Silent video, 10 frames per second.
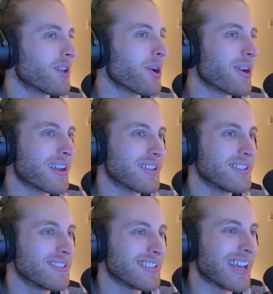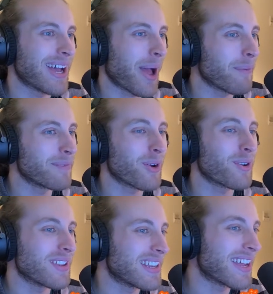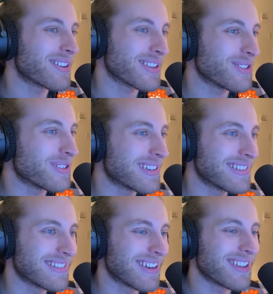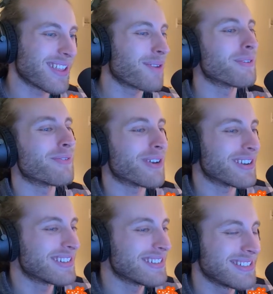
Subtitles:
All right. Yeah, I'm totally down to do it. That'll be fun.